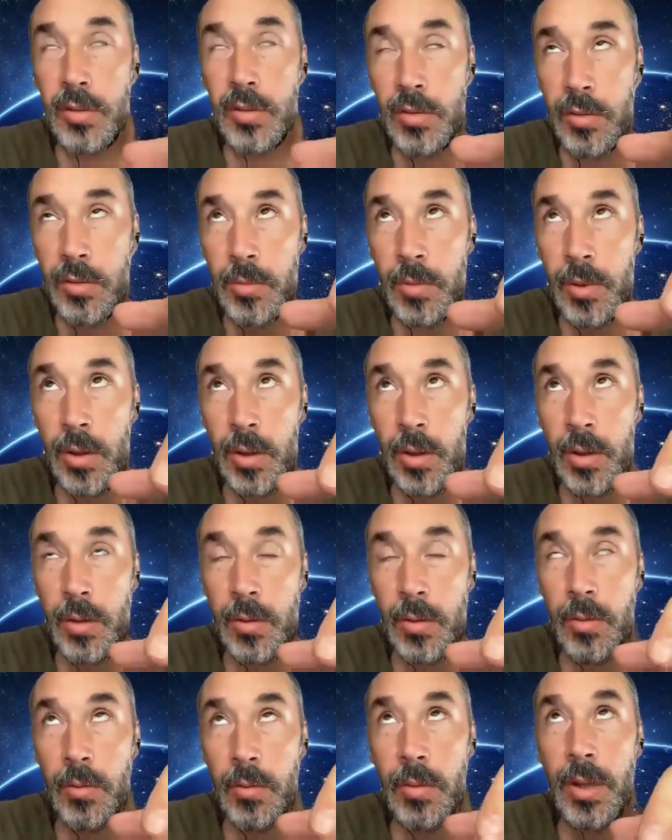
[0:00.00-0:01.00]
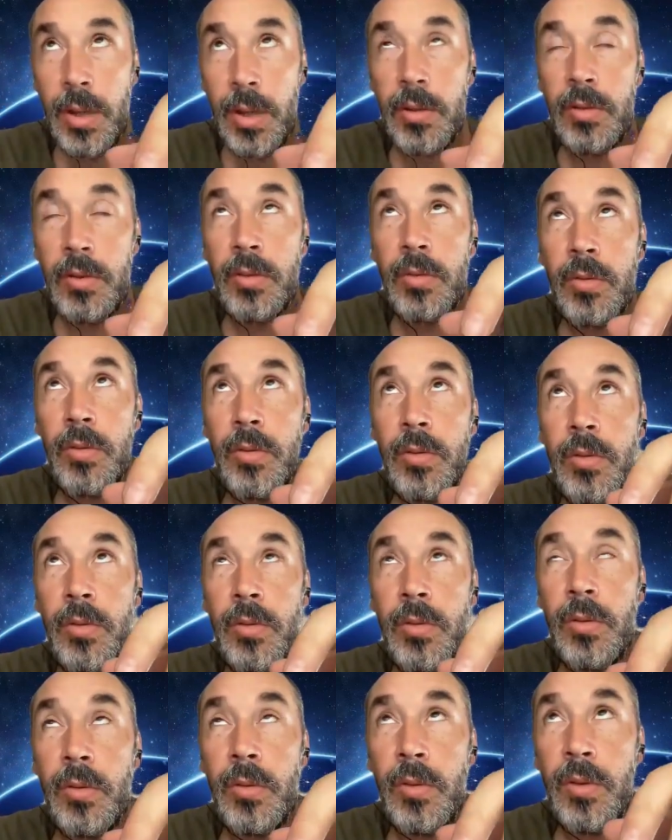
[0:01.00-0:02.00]
group went
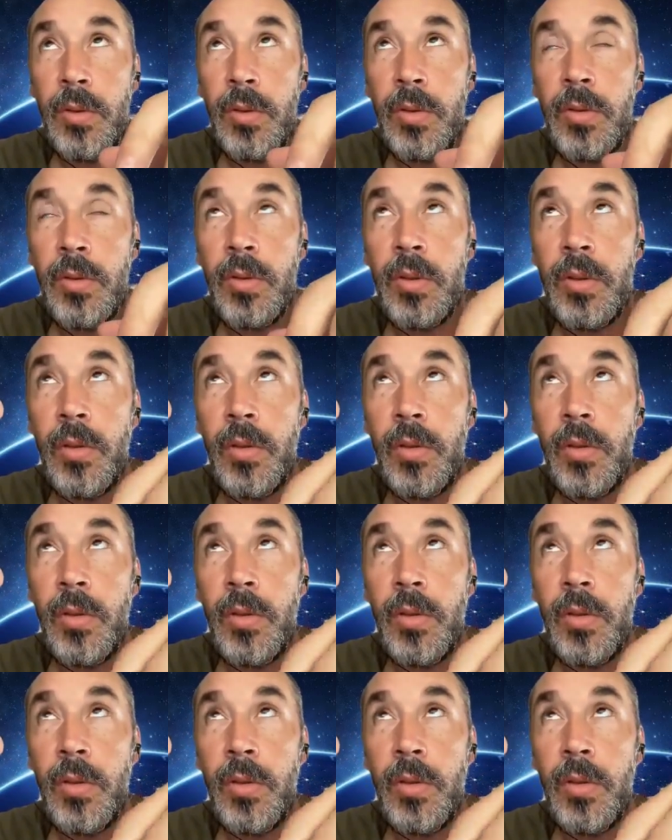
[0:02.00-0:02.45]
through the